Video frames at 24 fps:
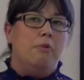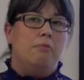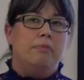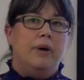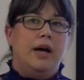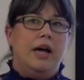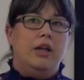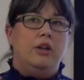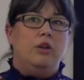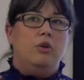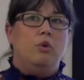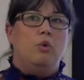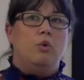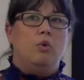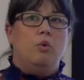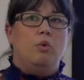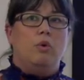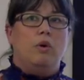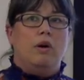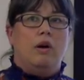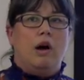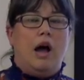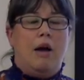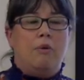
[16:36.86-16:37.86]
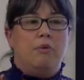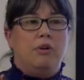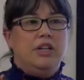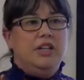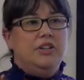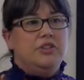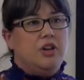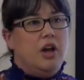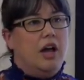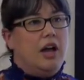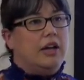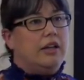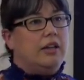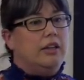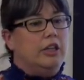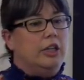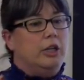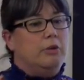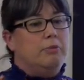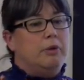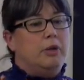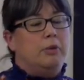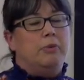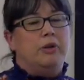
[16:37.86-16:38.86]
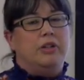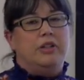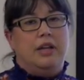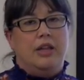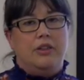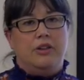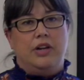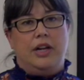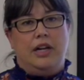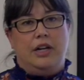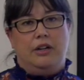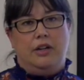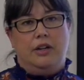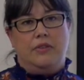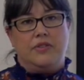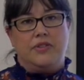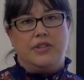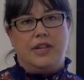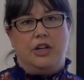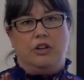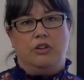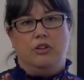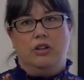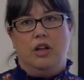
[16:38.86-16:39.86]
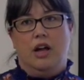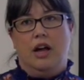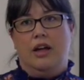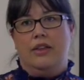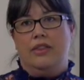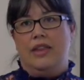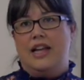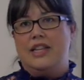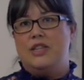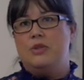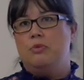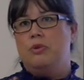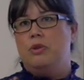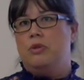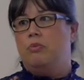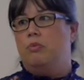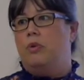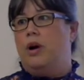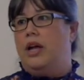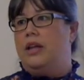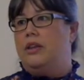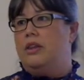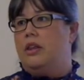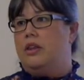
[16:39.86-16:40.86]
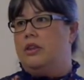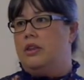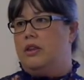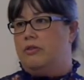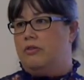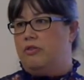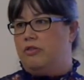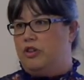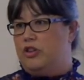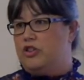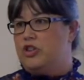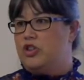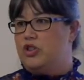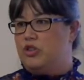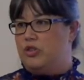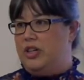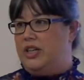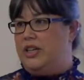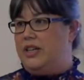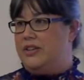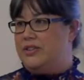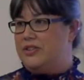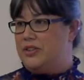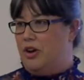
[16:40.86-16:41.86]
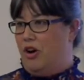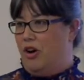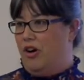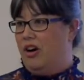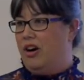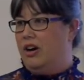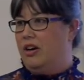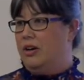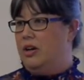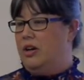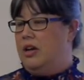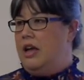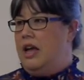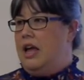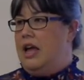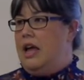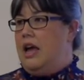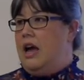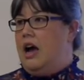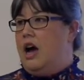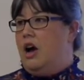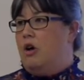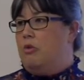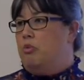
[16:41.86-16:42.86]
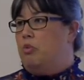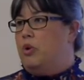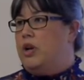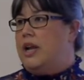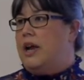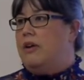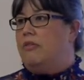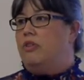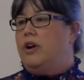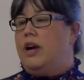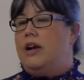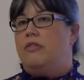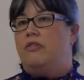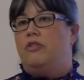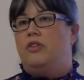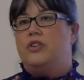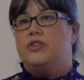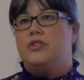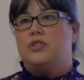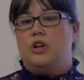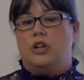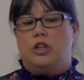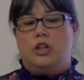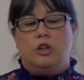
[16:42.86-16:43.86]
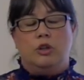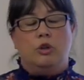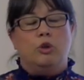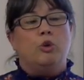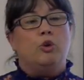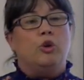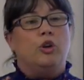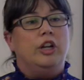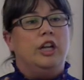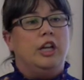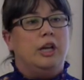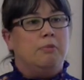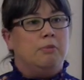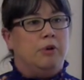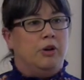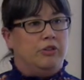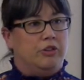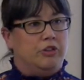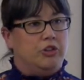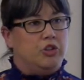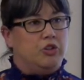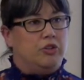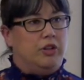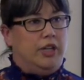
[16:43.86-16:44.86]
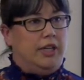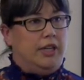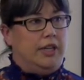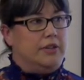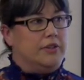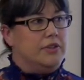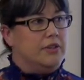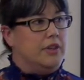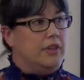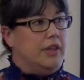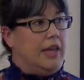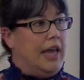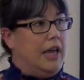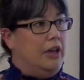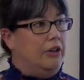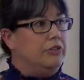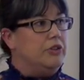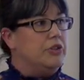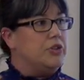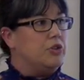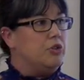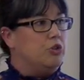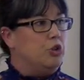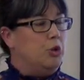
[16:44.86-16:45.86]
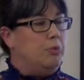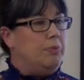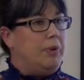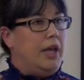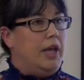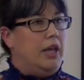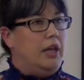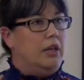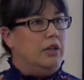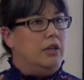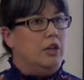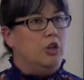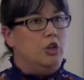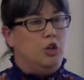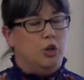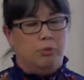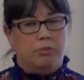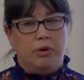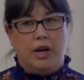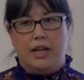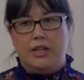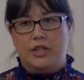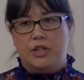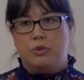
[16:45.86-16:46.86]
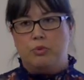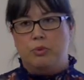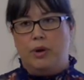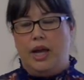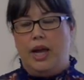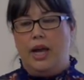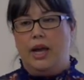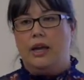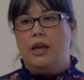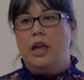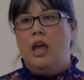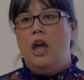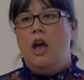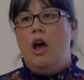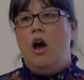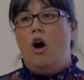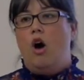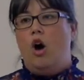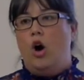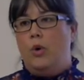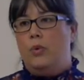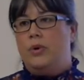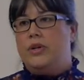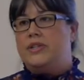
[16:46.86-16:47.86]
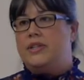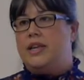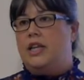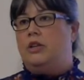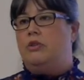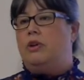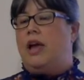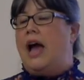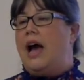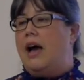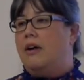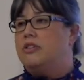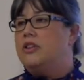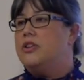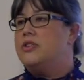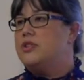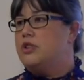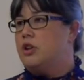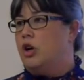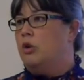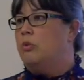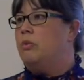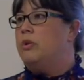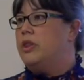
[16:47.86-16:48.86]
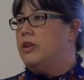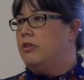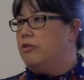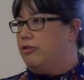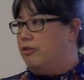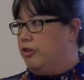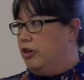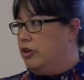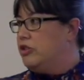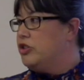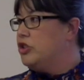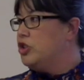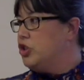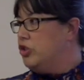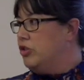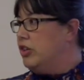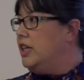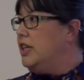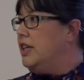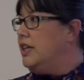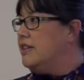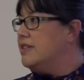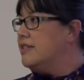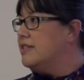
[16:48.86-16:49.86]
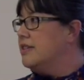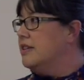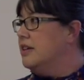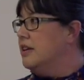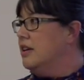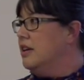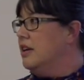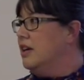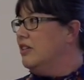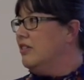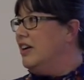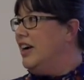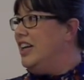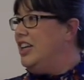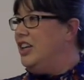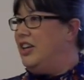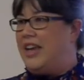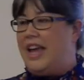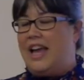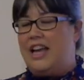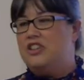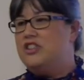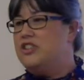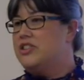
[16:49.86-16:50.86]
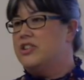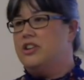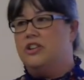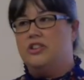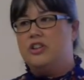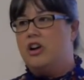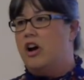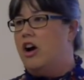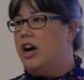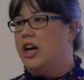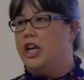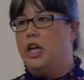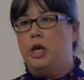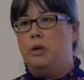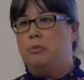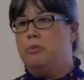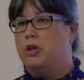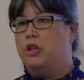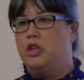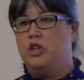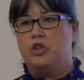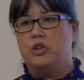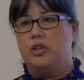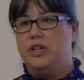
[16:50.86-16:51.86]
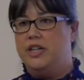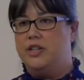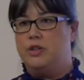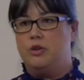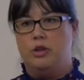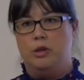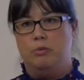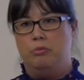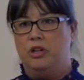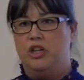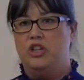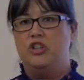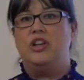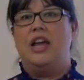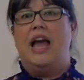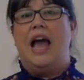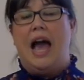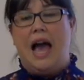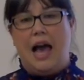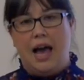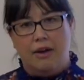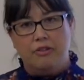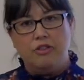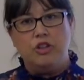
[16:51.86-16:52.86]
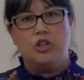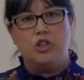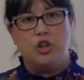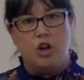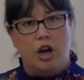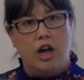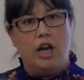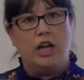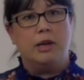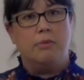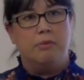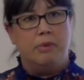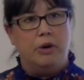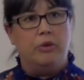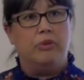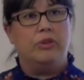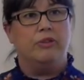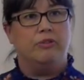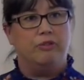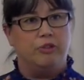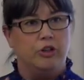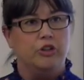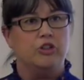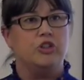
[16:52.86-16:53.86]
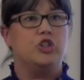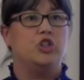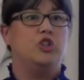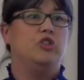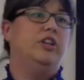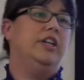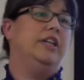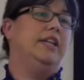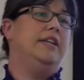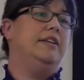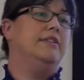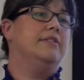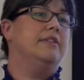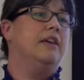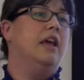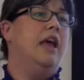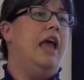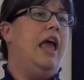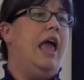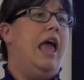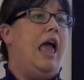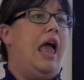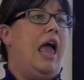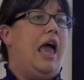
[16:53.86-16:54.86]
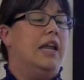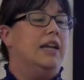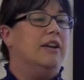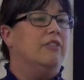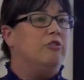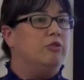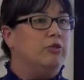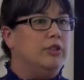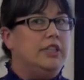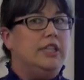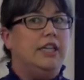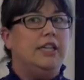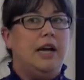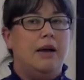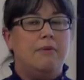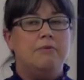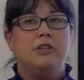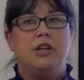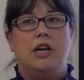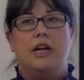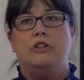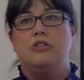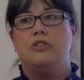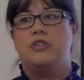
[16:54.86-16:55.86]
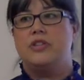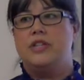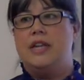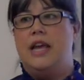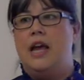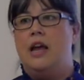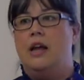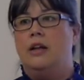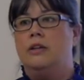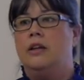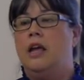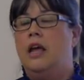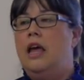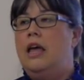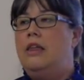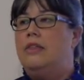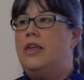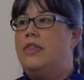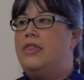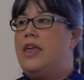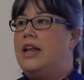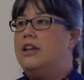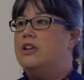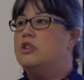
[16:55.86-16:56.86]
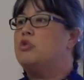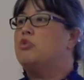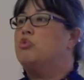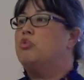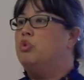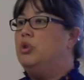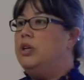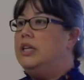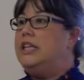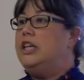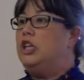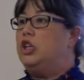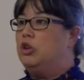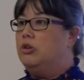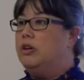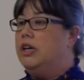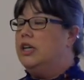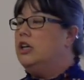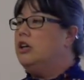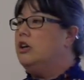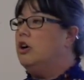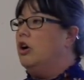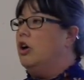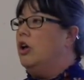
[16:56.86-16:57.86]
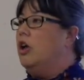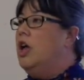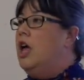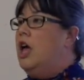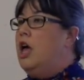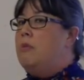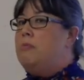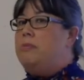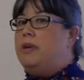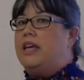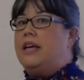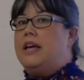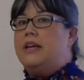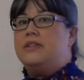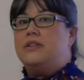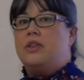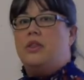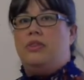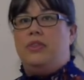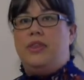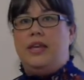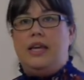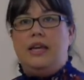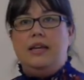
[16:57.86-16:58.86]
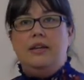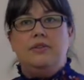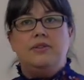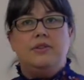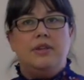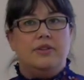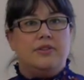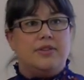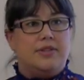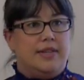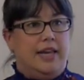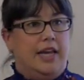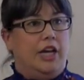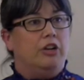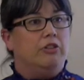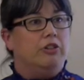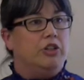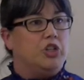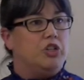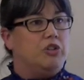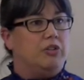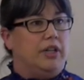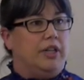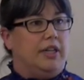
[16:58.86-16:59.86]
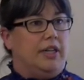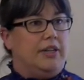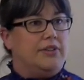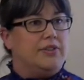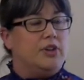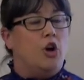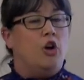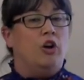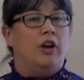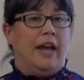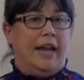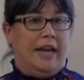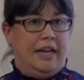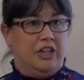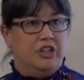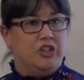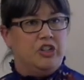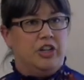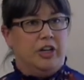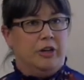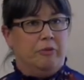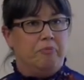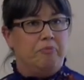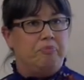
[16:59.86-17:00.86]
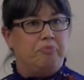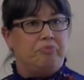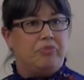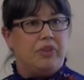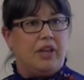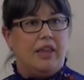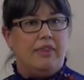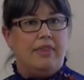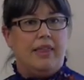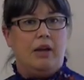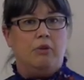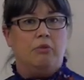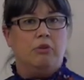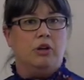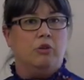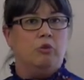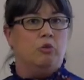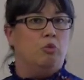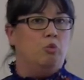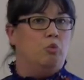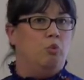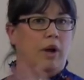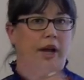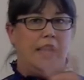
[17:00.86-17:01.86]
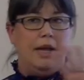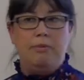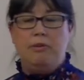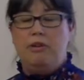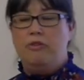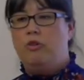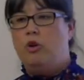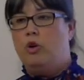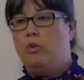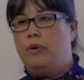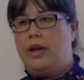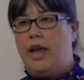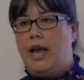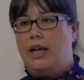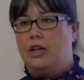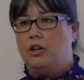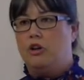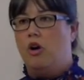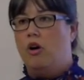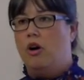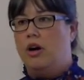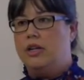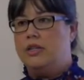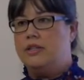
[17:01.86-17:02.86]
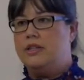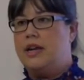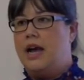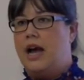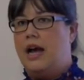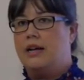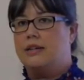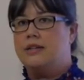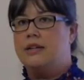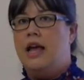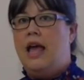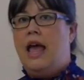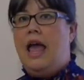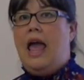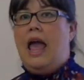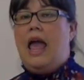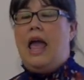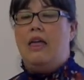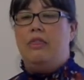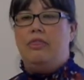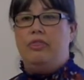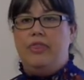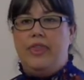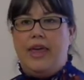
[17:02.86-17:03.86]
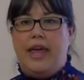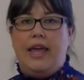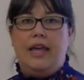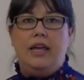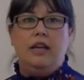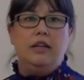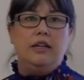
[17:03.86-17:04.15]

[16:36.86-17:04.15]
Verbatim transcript: But I want to talk a little bit about another area of sacred law, and that's with what the first treaties are whenever I first started learning about the treaties, the elders group in New Brunswick always said you have to start with the first treaties. Right? You can't just start talking about the treaties with the British. You have to talk about the first treaties. And I've really come to understand that that is really critical because these sacred treaties are ancient. They were way before we had contact. And they